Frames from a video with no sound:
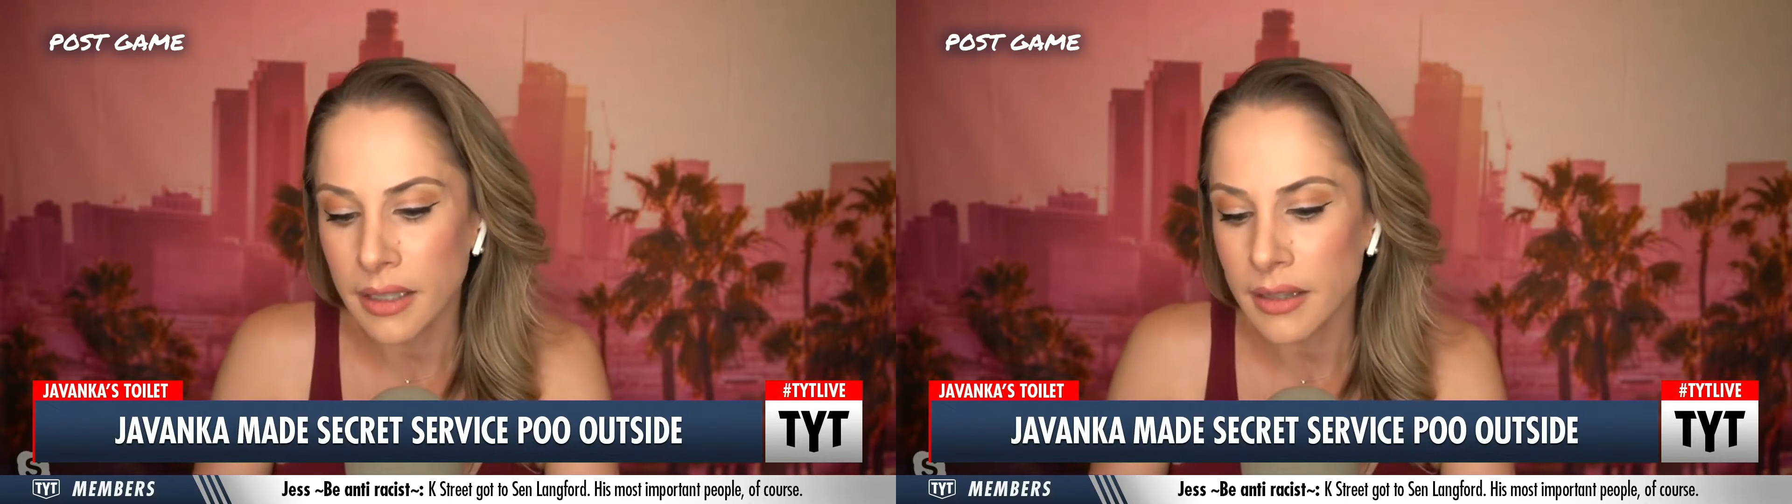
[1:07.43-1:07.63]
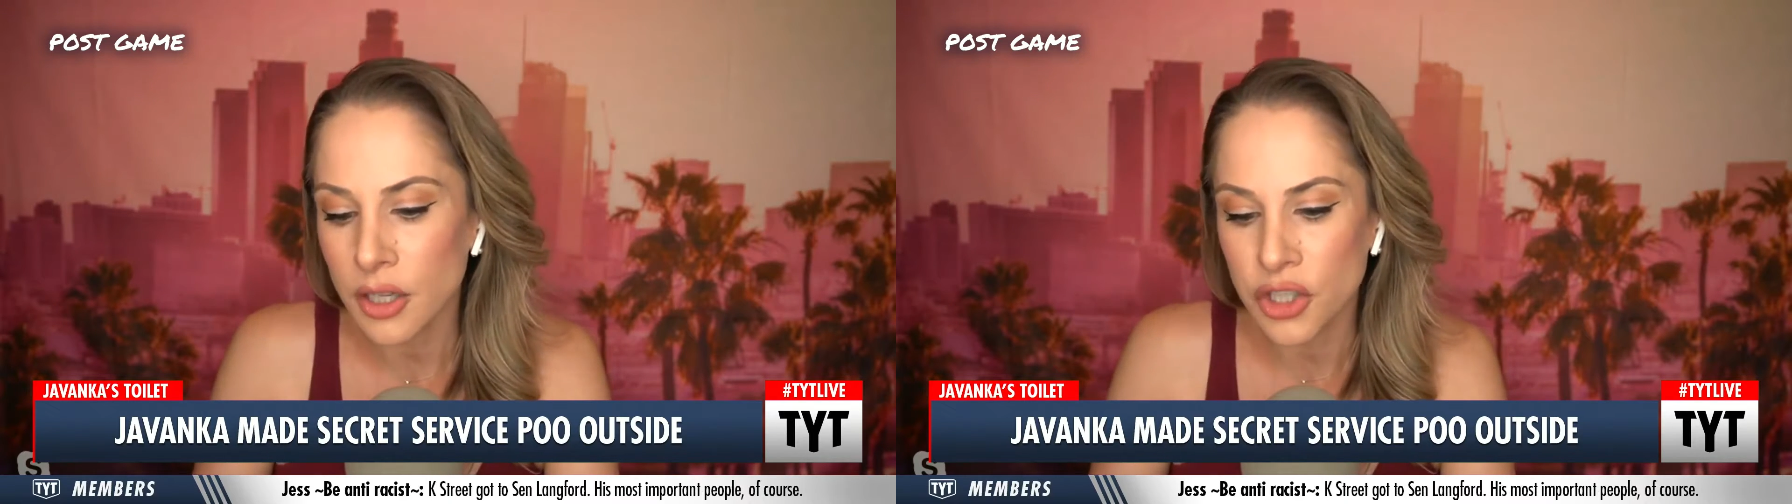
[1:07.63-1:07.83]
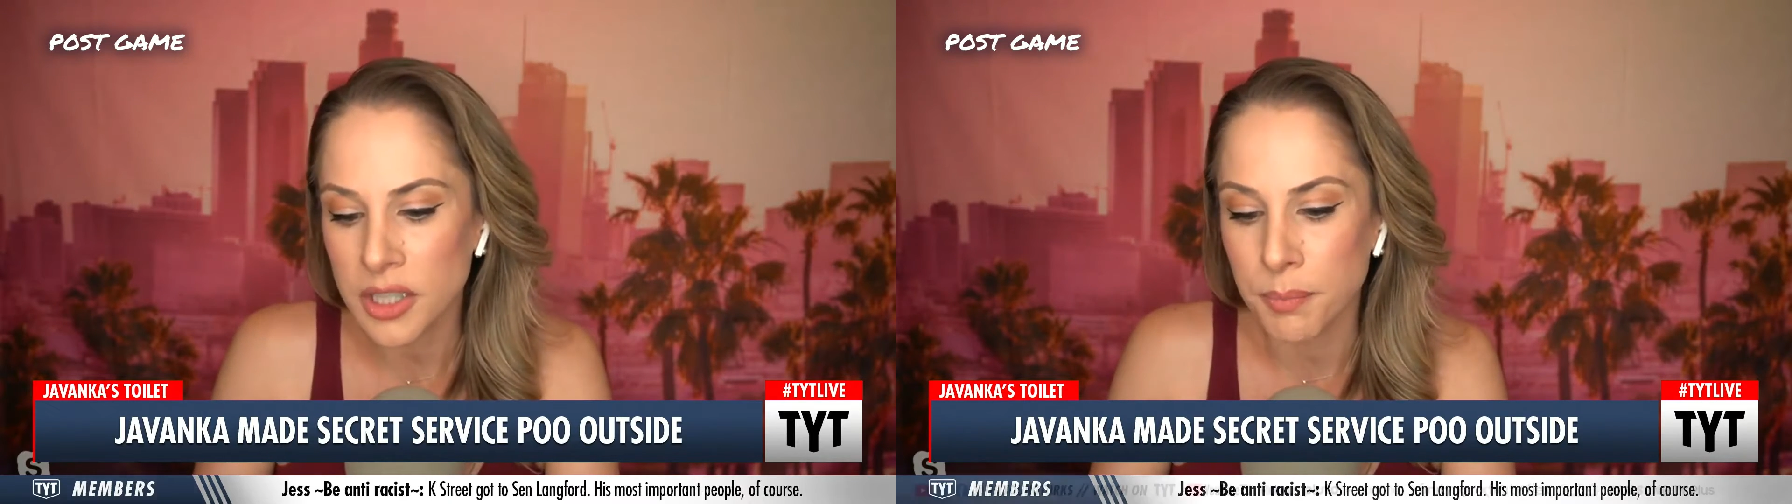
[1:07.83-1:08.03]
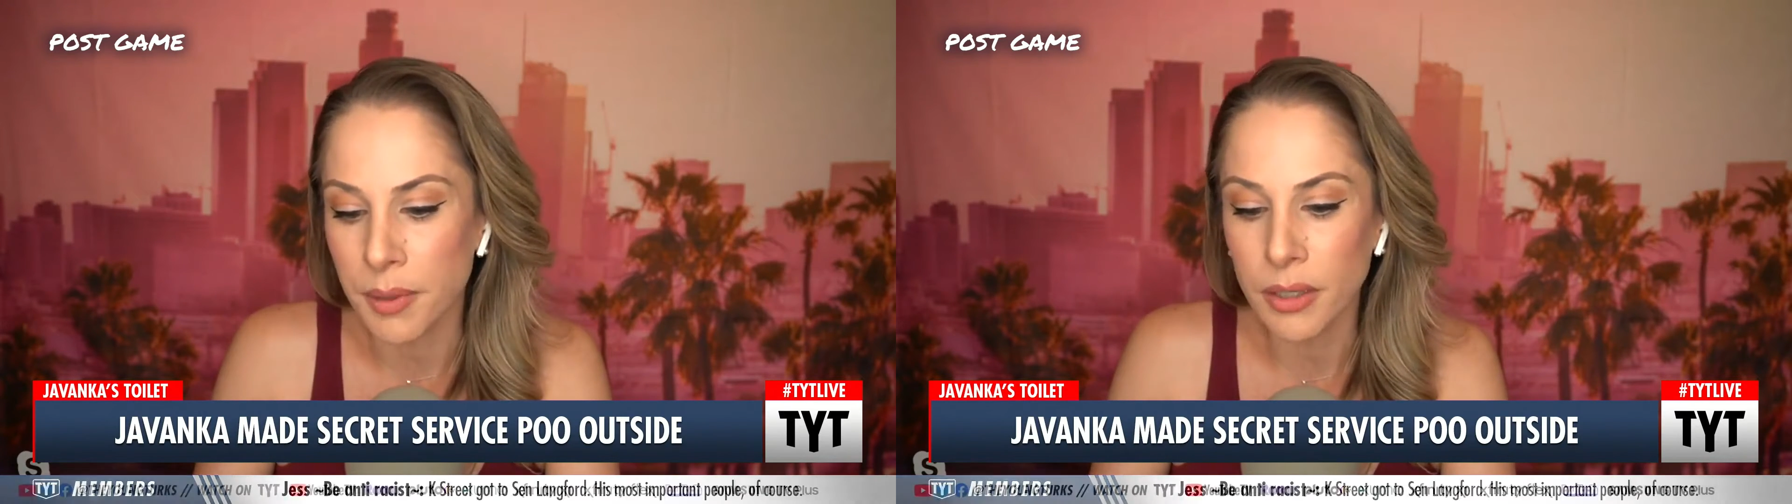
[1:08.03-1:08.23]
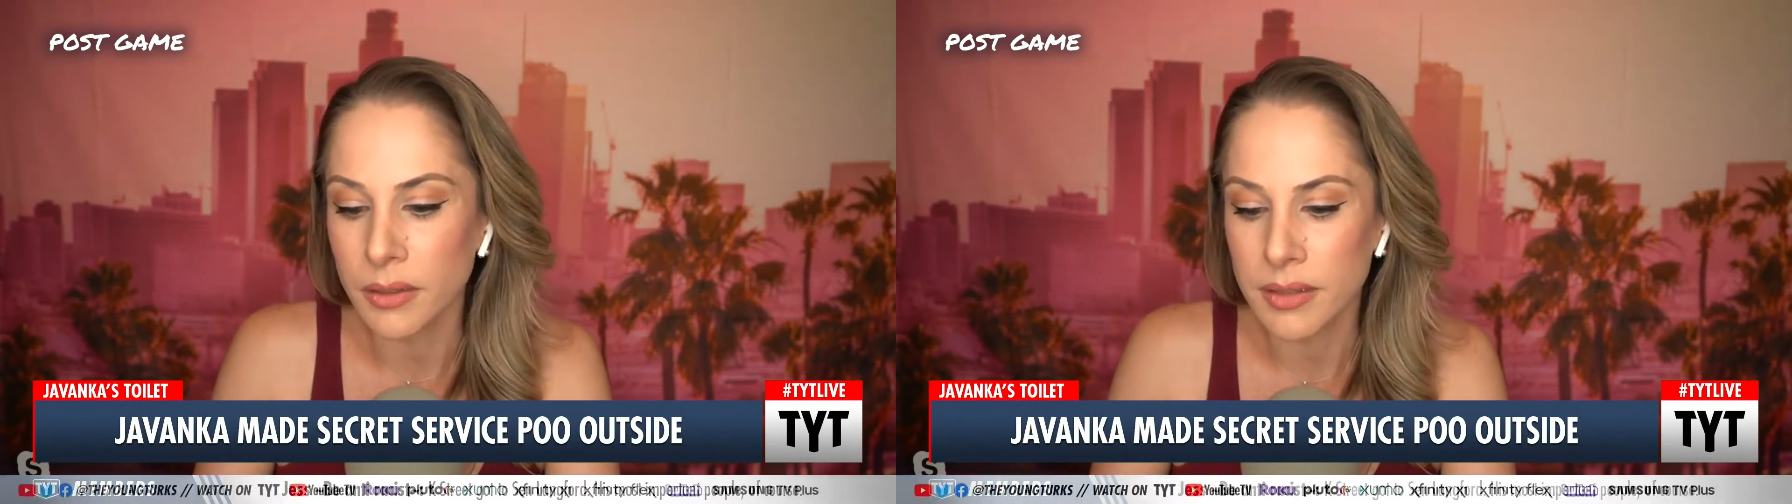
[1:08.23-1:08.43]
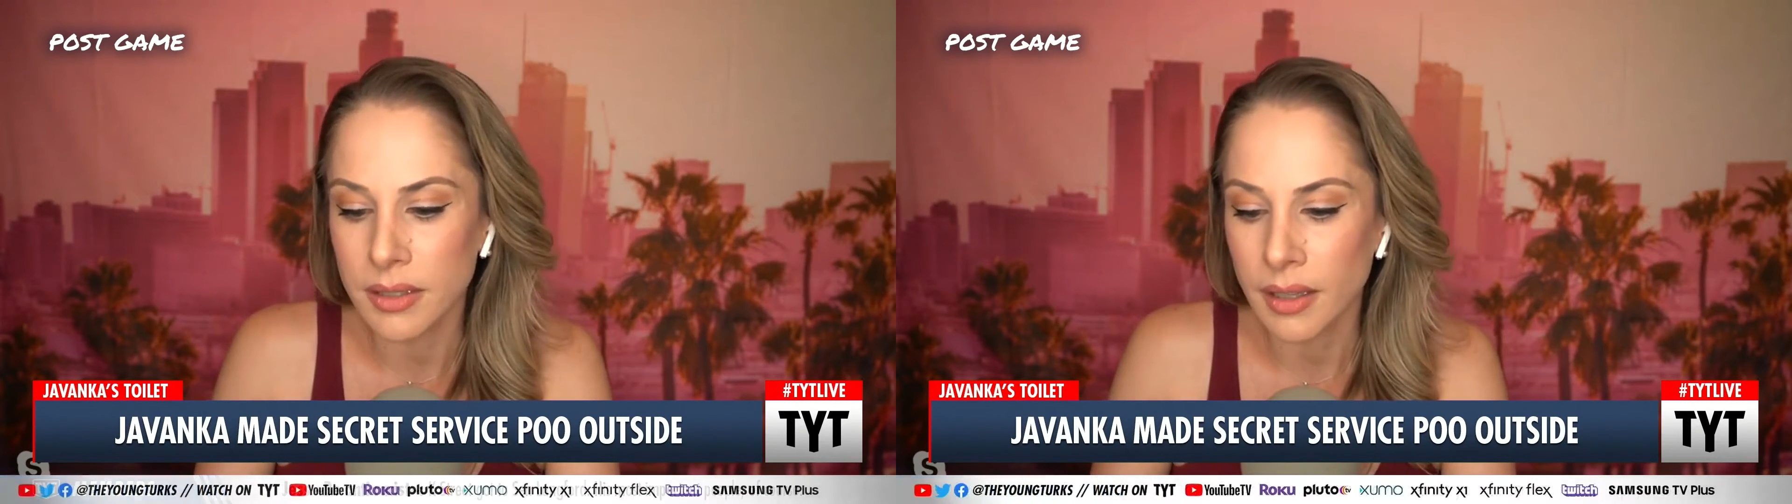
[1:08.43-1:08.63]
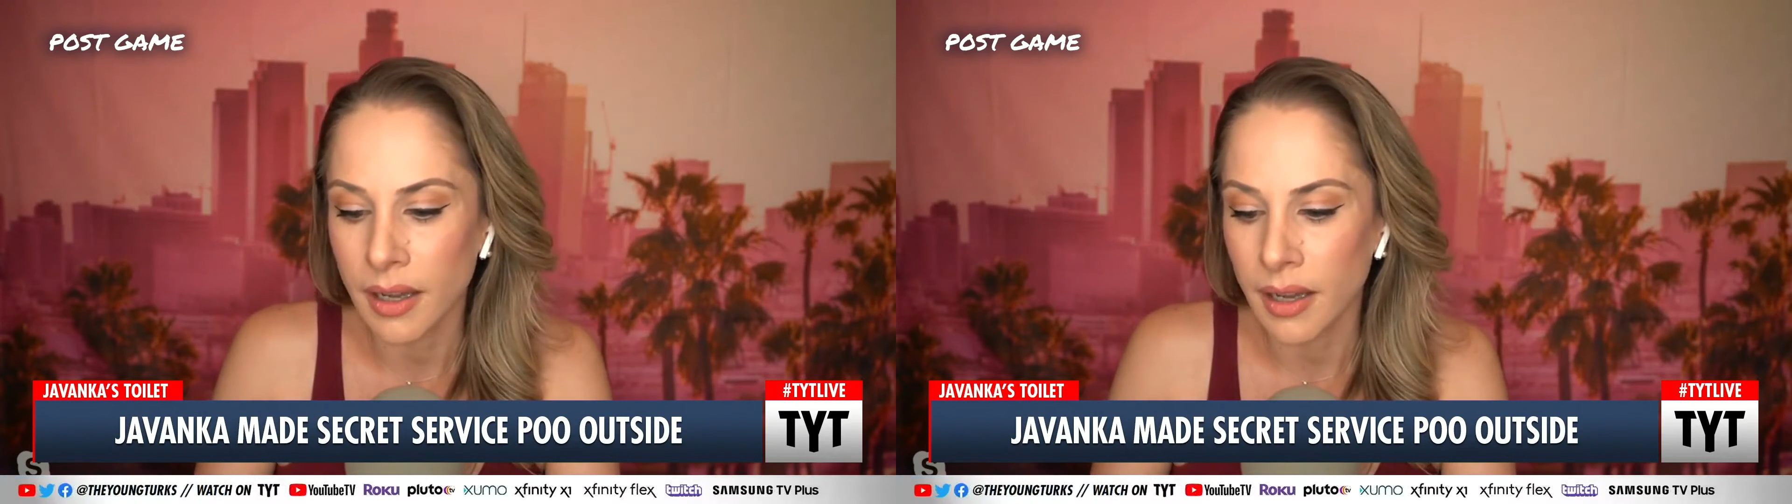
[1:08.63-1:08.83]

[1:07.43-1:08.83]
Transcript: I think they just built,